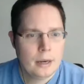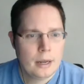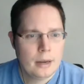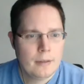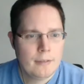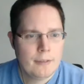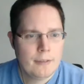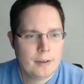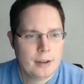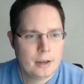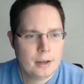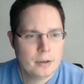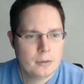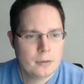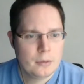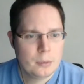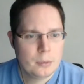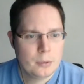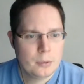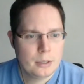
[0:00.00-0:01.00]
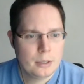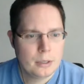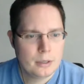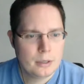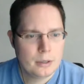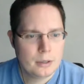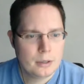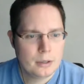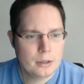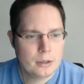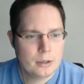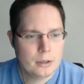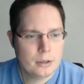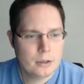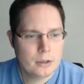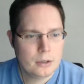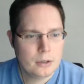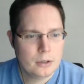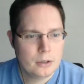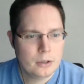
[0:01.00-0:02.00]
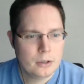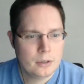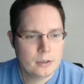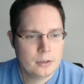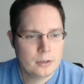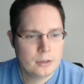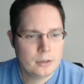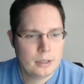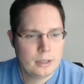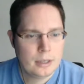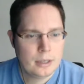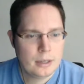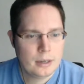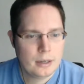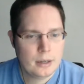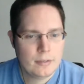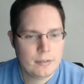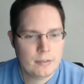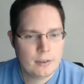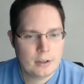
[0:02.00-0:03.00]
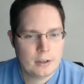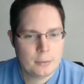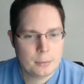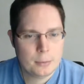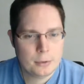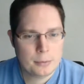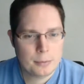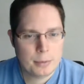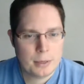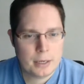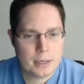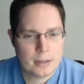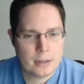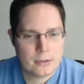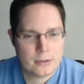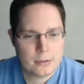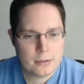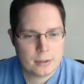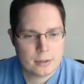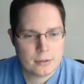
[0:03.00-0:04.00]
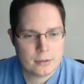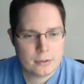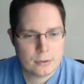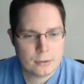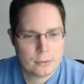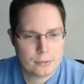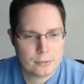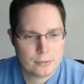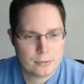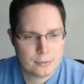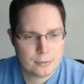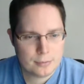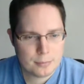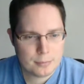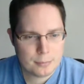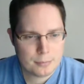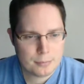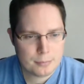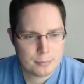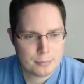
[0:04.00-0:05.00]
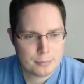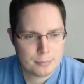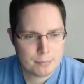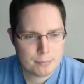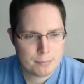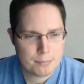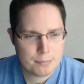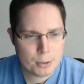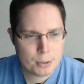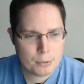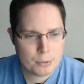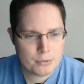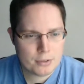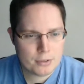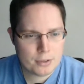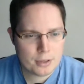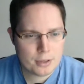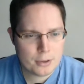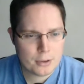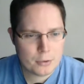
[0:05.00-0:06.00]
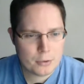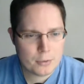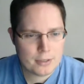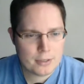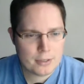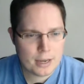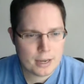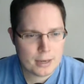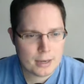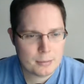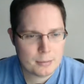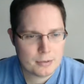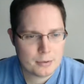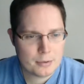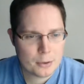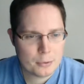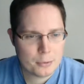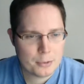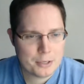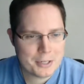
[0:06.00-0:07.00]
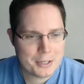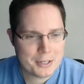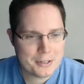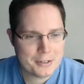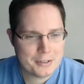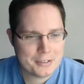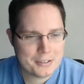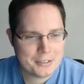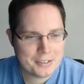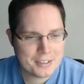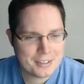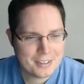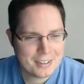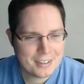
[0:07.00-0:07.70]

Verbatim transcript: I'd found what looked like a Facebook page that you've posted on three times in three years.